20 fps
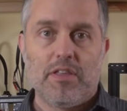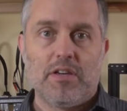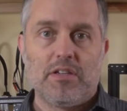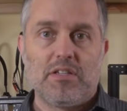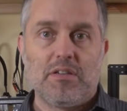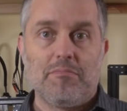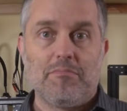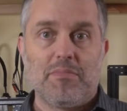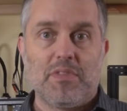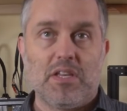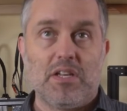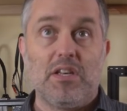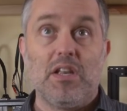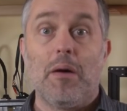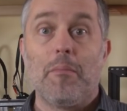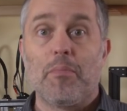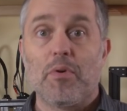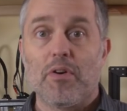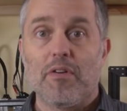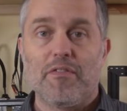the
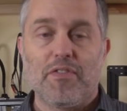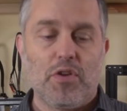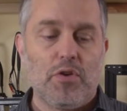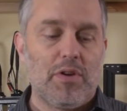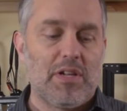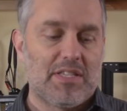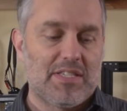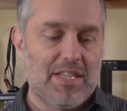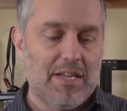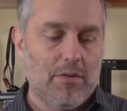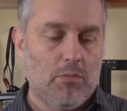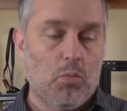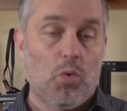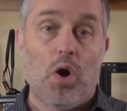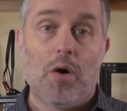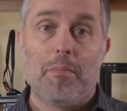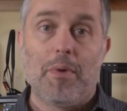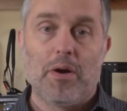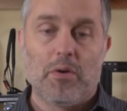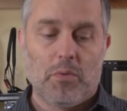number of units that
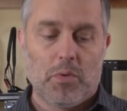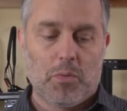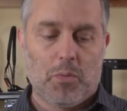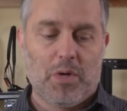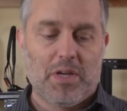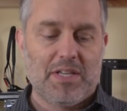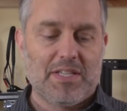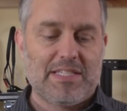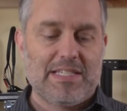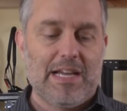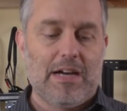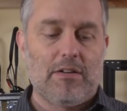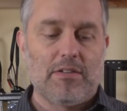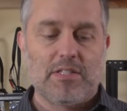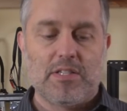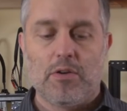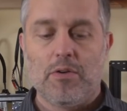Walmart would want to sell.